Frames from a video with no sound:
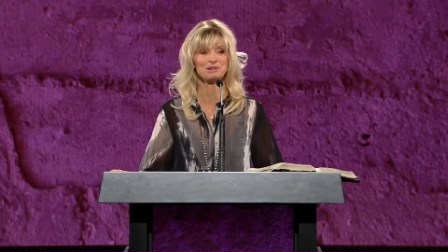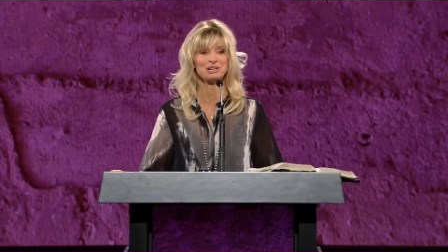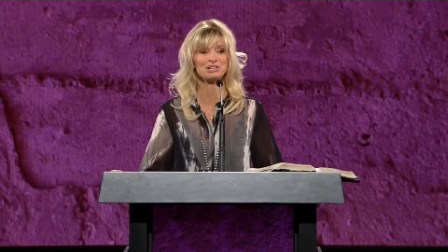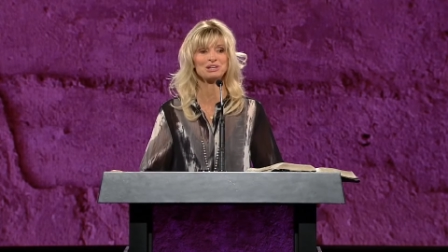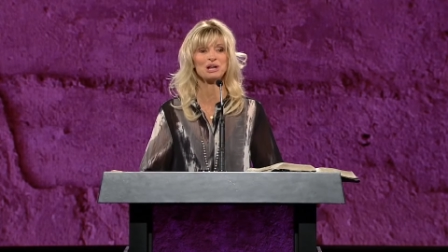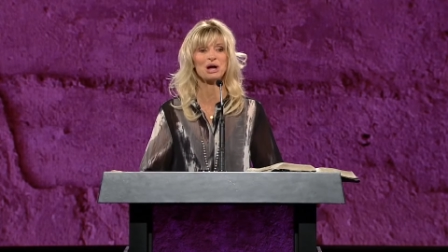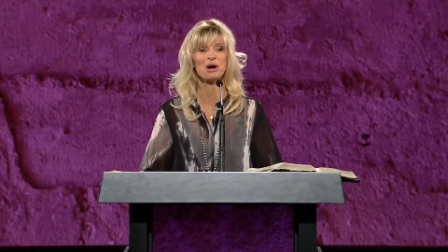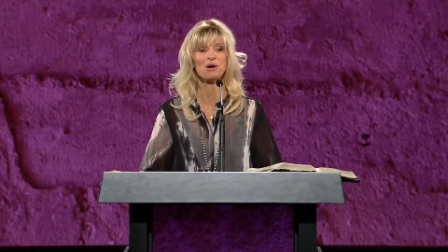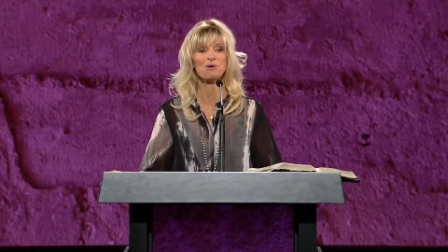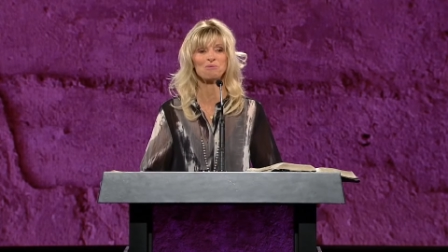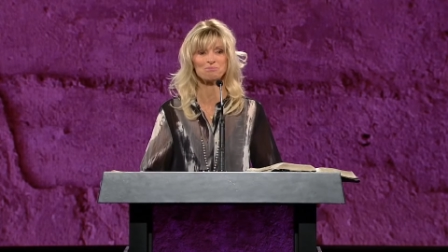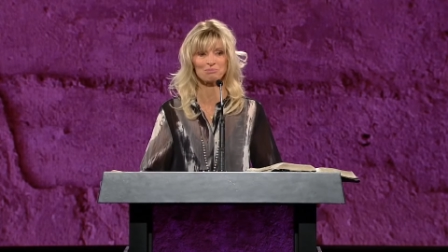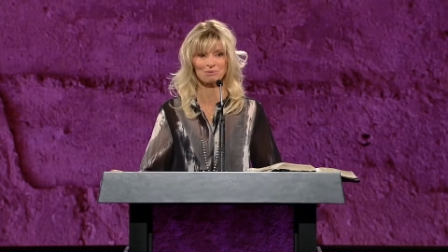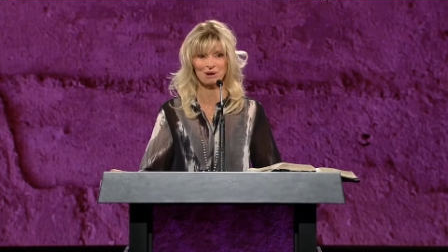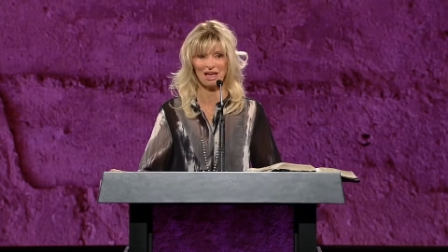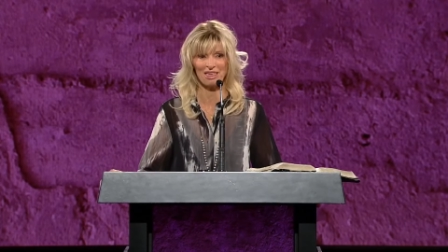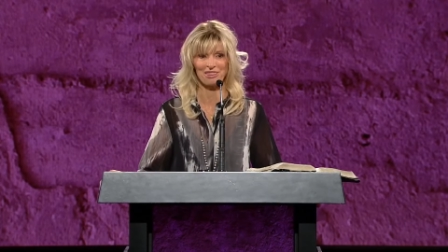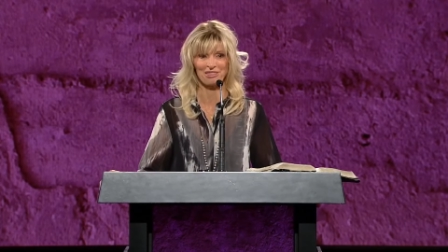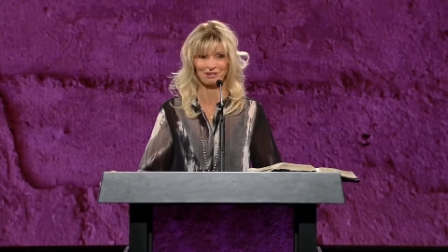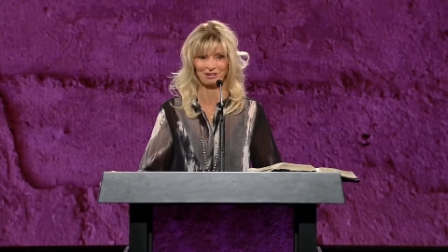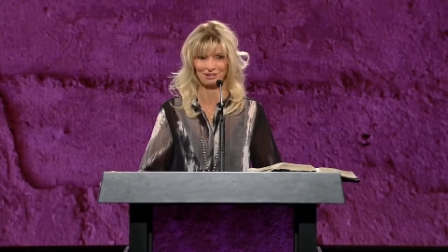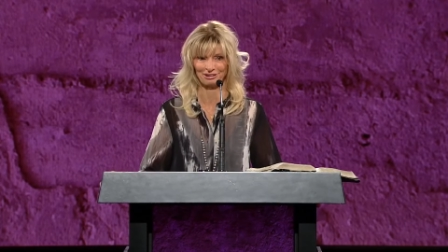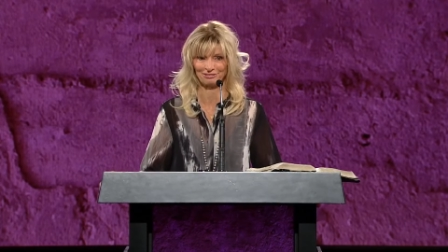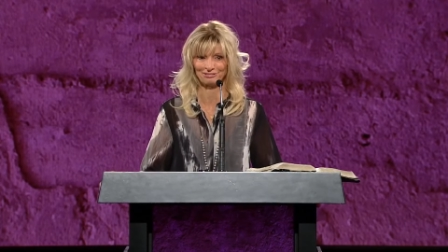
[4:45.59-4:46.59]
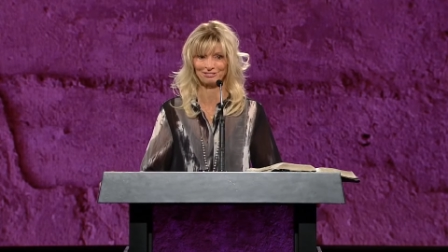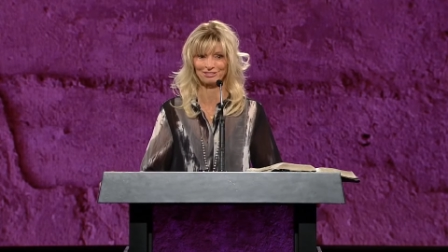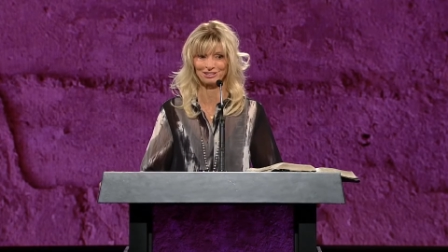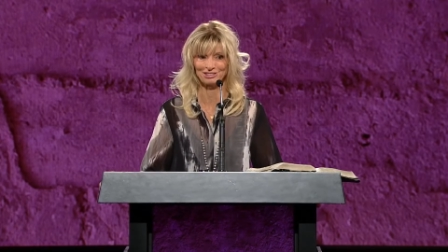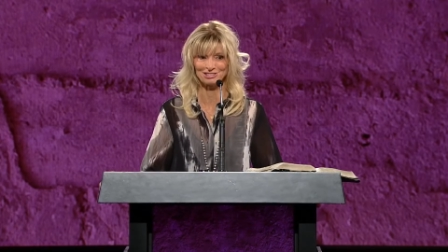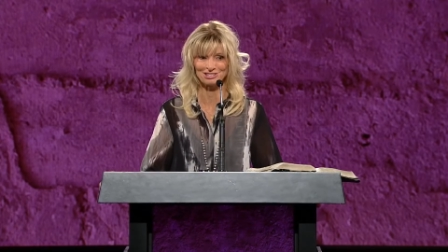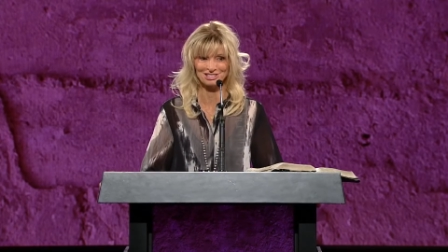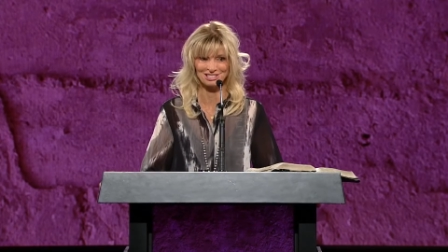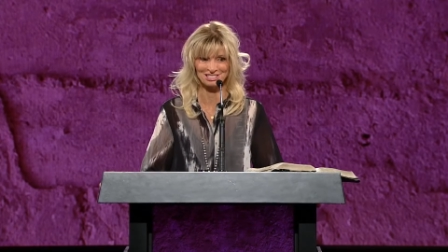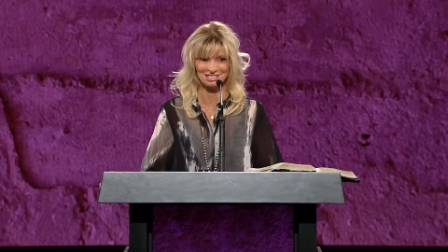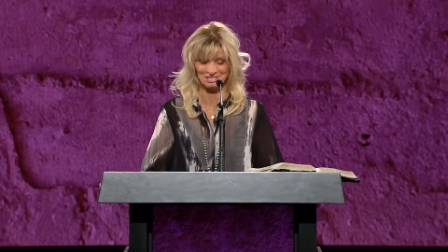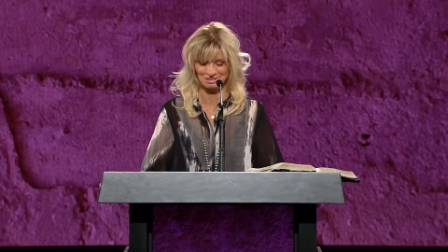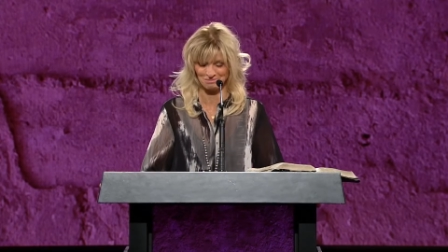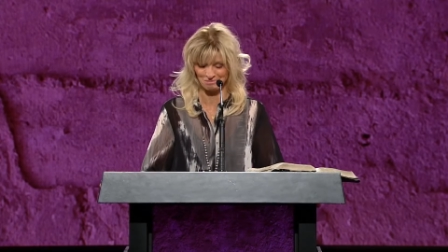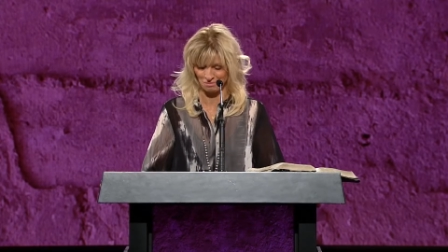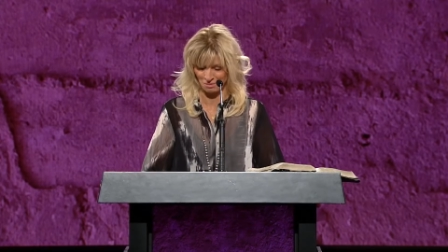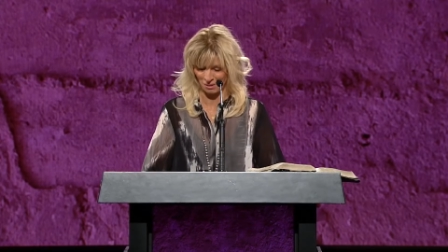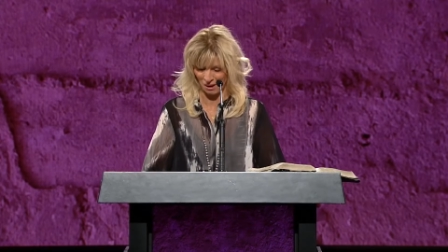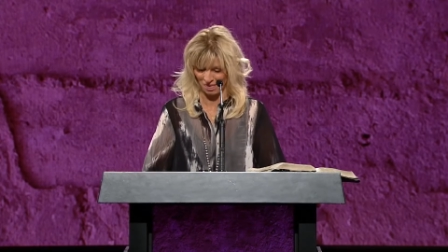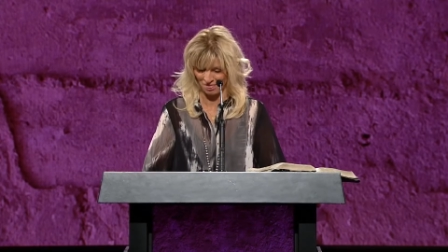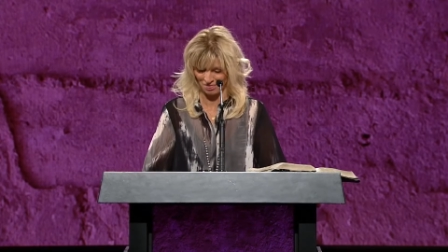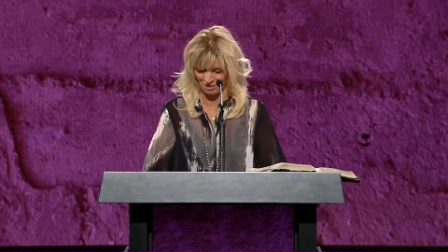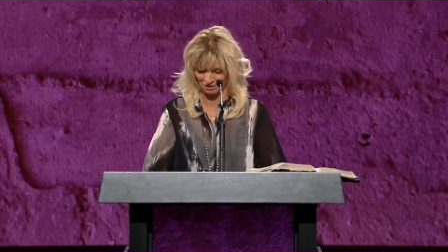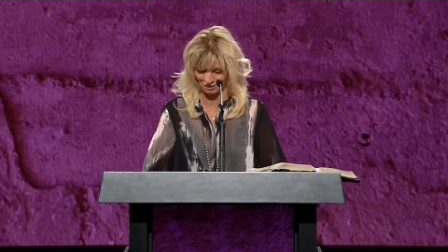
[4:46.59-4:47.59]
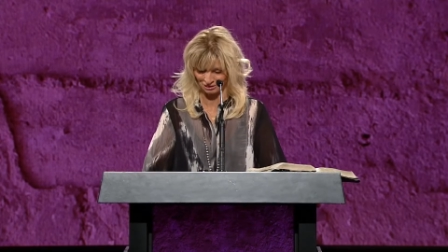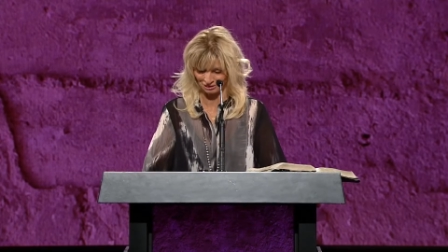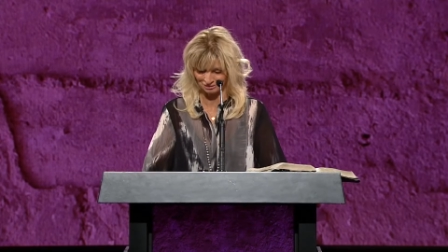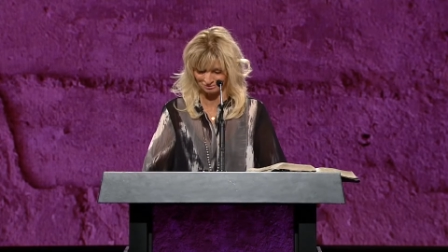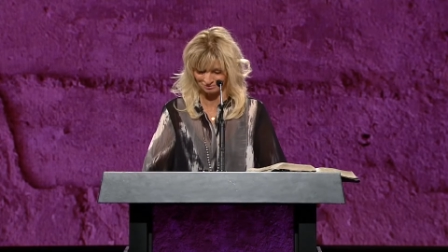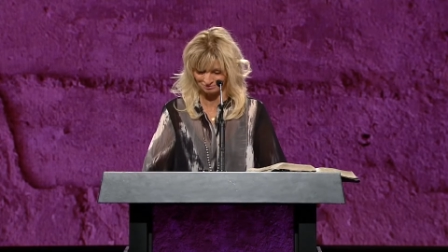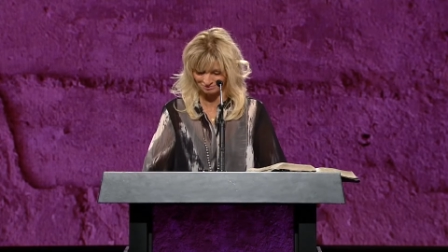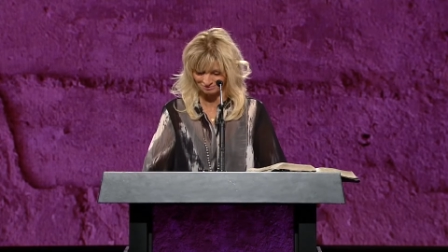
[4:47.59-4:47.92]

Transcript: no brother versus brother.